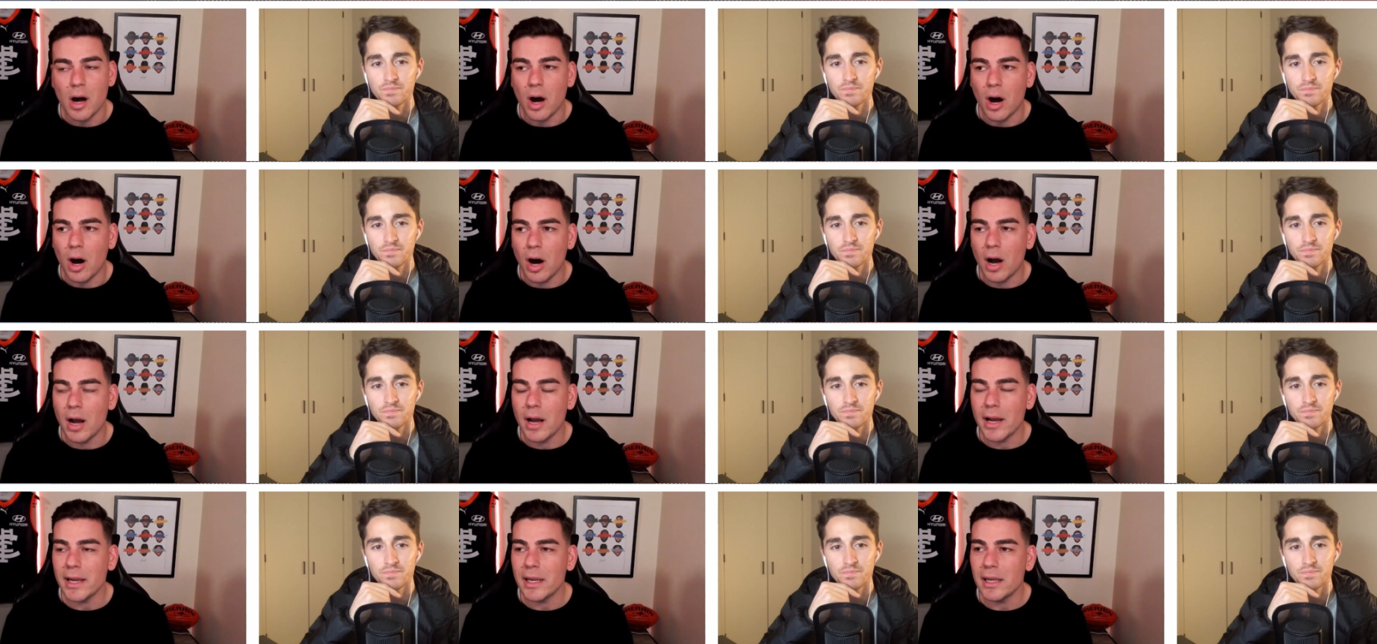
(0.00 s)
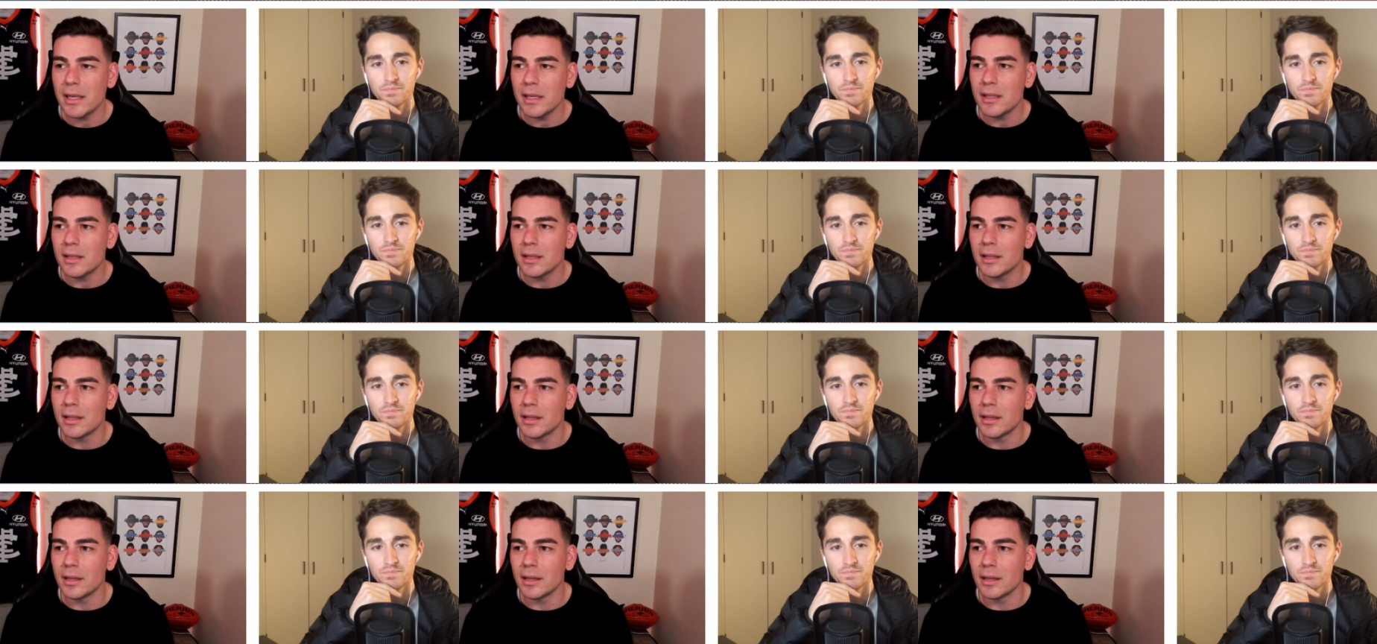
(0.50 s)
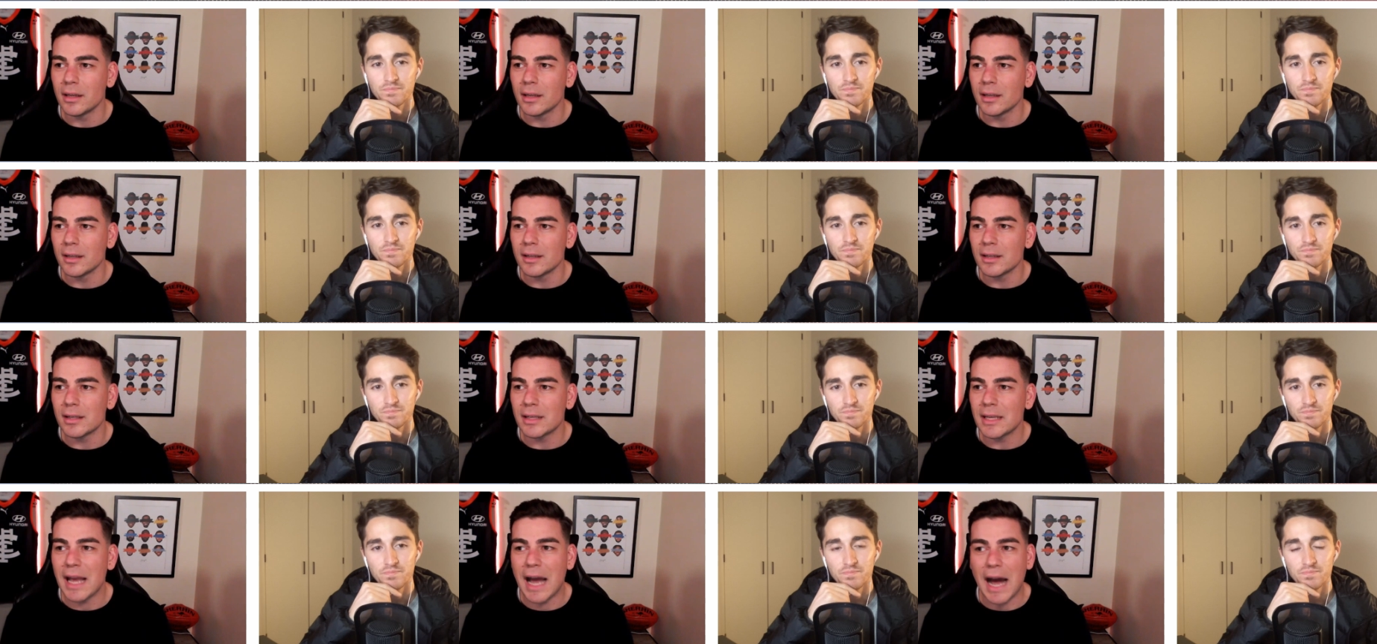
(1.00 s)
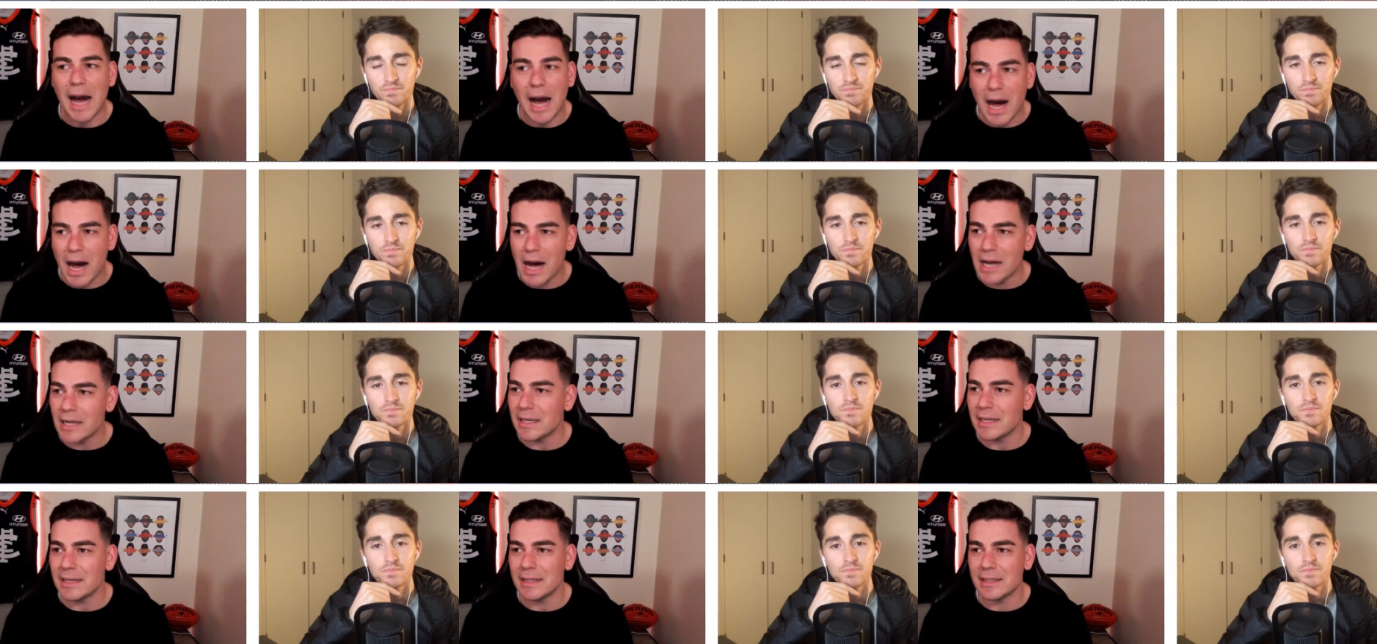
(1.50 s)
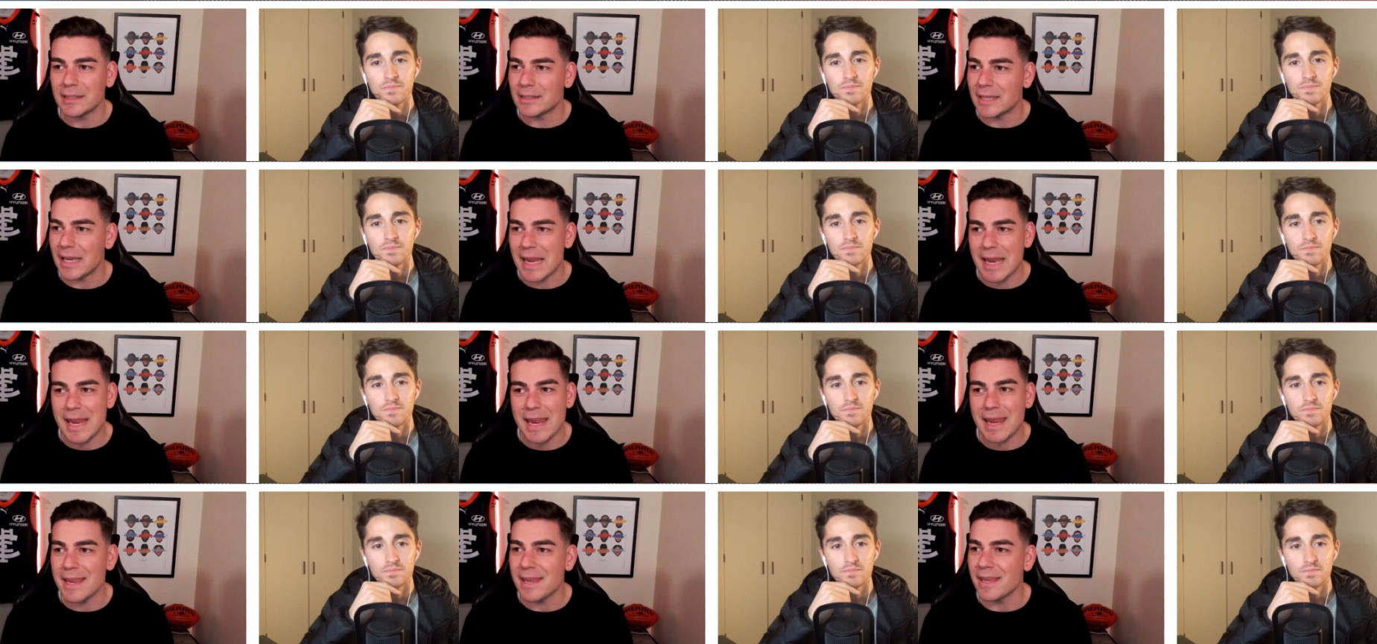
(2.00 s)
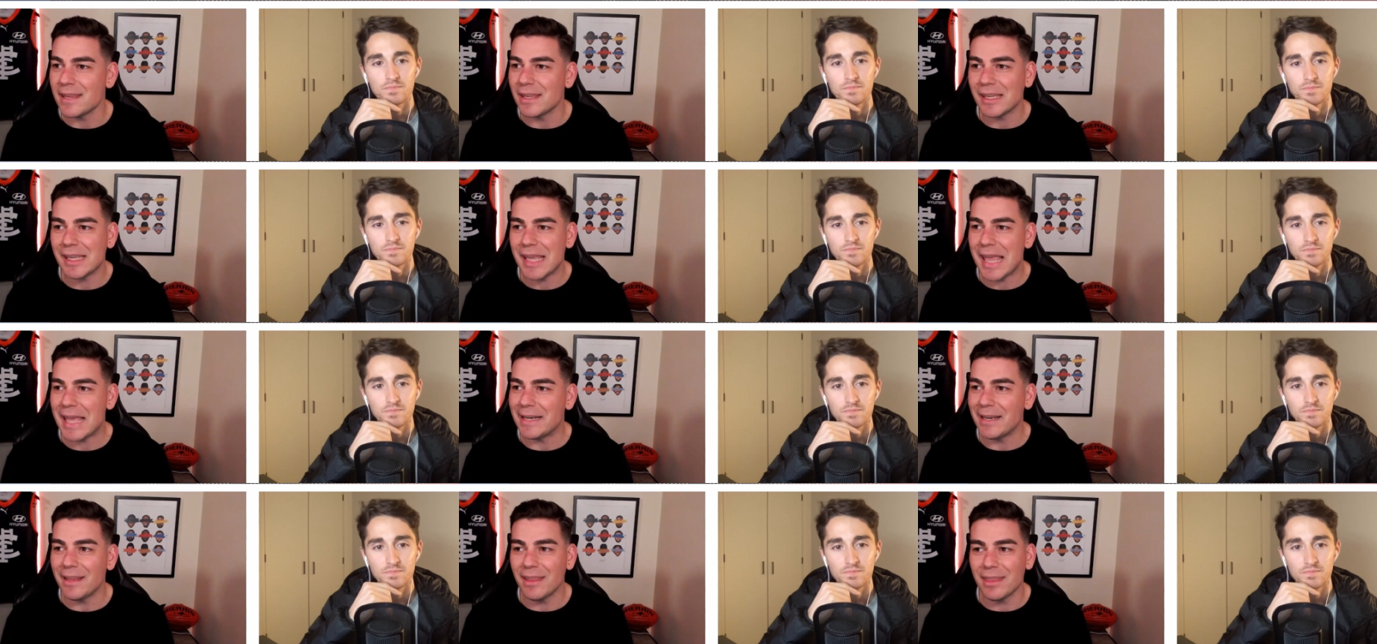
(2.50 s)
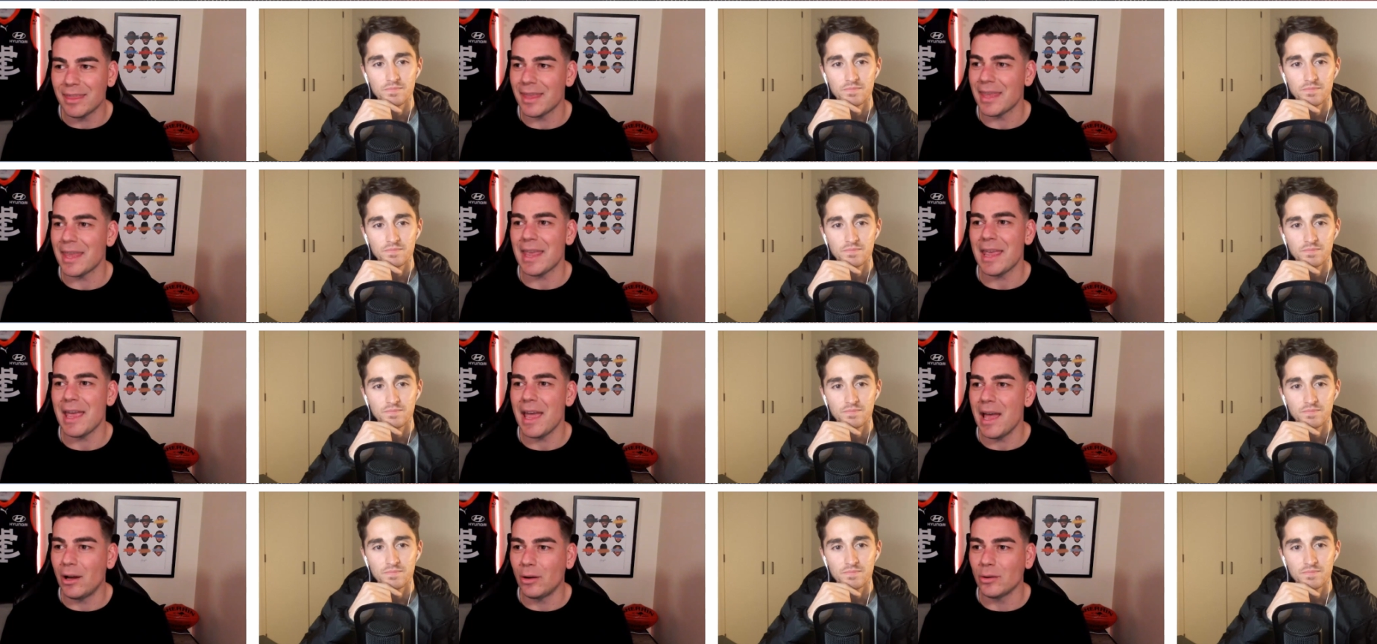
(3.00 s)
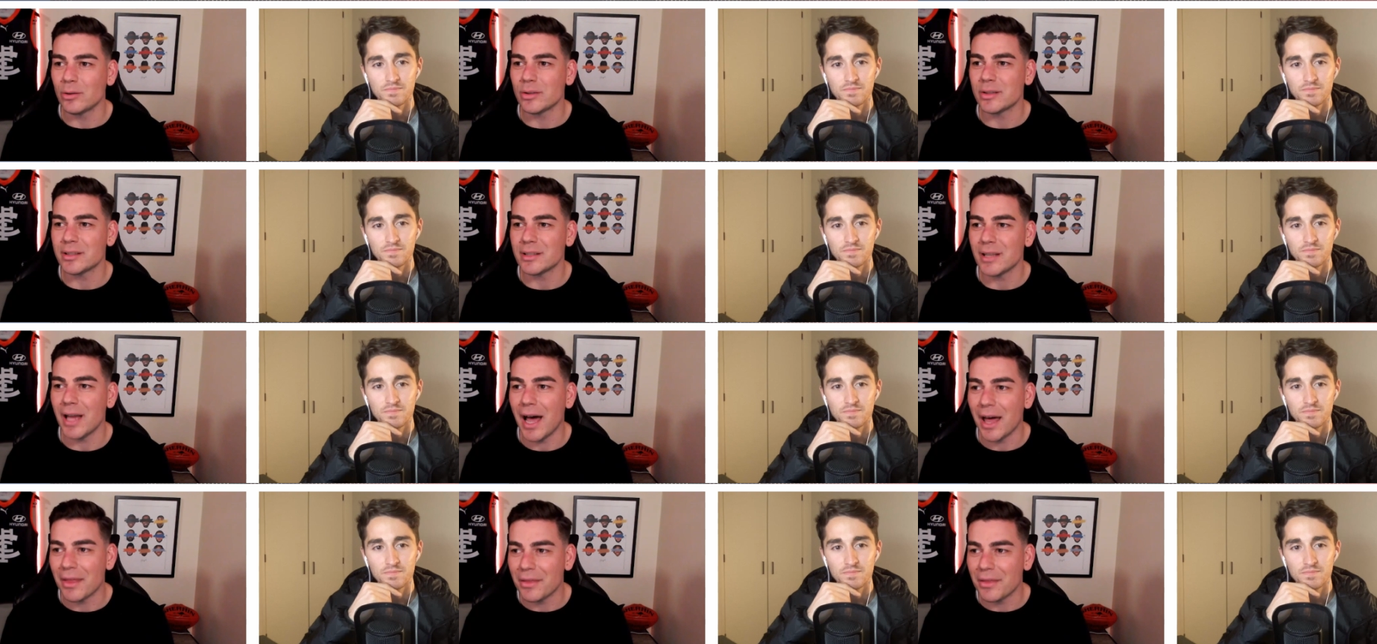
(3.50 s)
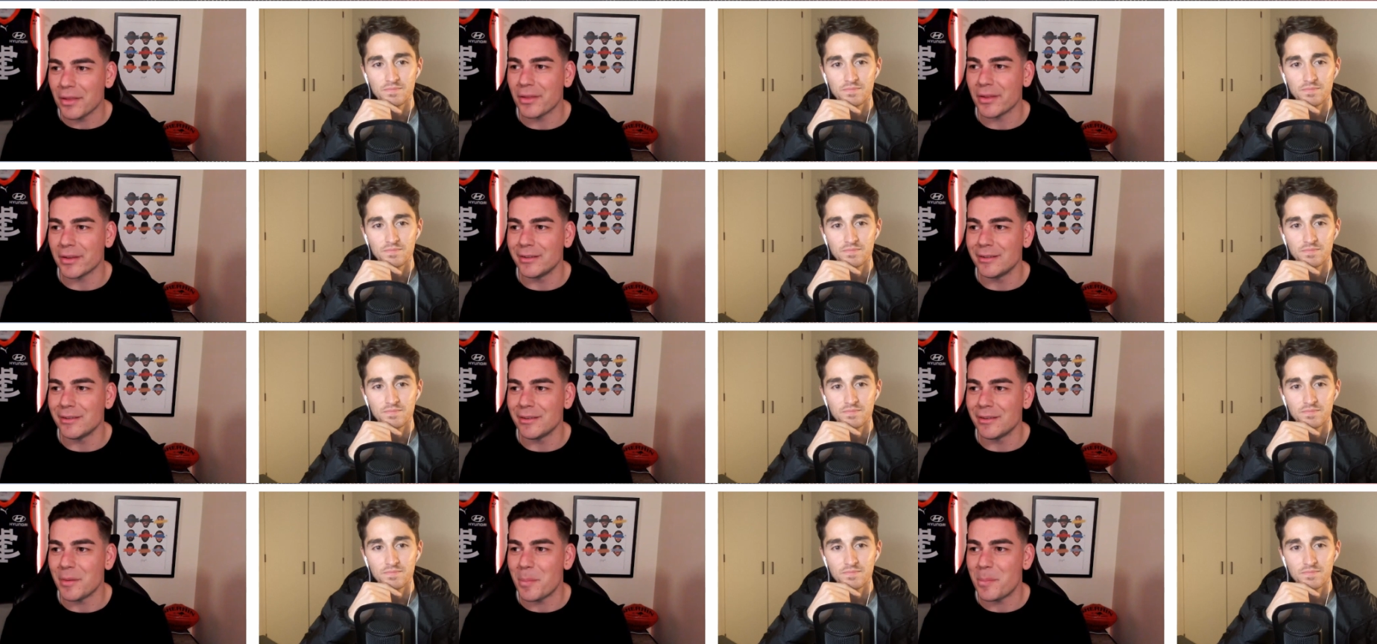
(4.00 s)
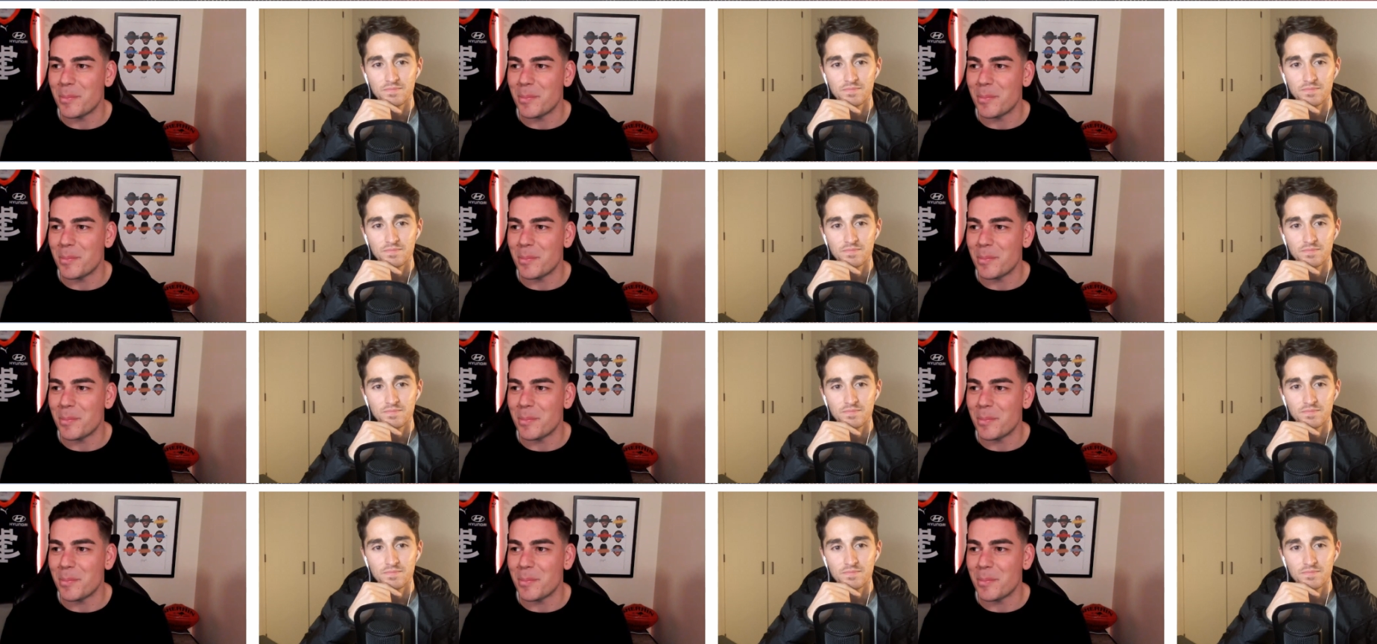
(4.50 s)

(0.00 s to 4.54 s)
Speaker 1: I can't see anything else other than the